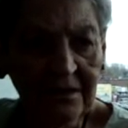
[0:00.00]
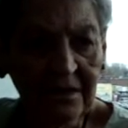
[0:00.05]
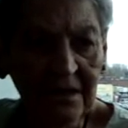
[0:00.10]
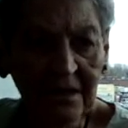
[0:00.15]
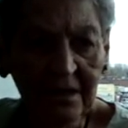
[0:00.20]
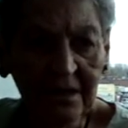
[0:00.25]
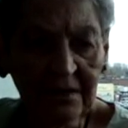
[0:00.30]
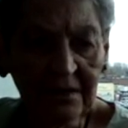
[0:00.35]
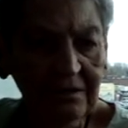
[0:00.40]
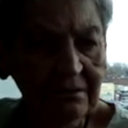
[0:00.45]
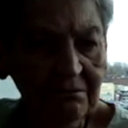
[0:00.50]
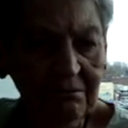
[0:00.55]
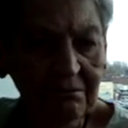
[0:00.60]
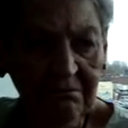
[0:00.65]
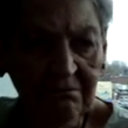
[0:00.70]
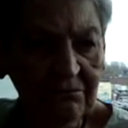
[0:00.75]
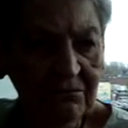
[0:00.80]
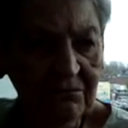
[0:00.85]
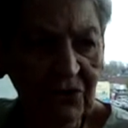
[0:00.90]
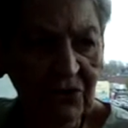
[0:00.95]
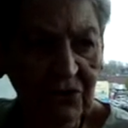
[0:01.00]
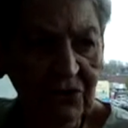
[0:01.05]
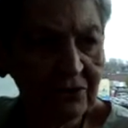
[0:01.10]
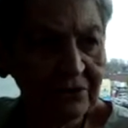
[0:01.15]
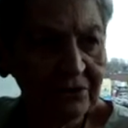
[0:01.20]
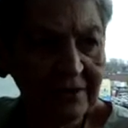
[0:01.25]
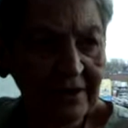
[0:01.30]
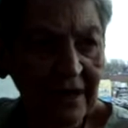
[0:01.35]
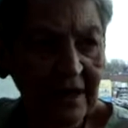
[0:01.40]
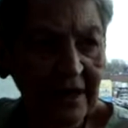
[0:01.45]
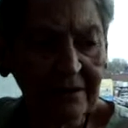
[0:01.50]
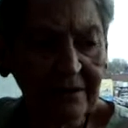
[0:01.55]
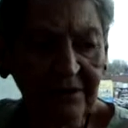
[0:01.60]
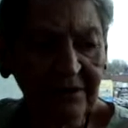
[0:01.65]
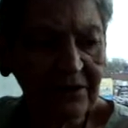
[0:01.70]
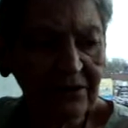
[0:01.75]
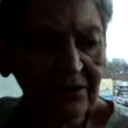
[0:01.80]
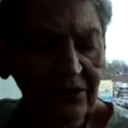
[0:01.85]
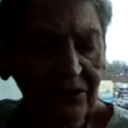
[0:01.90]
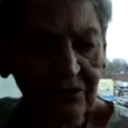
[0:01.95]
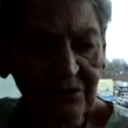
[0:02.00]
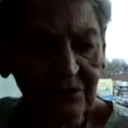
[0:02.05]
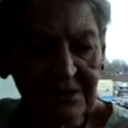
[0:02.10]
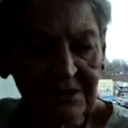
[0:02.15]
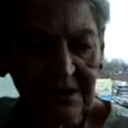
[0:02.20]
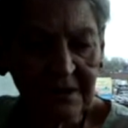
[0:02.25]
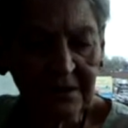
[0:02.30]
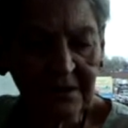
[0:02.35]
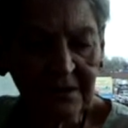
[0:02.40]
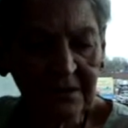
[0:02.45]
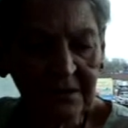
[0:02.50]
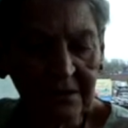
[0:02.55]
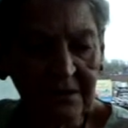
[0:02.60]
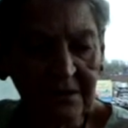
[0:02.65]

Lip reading: And you do that, and then you're stuck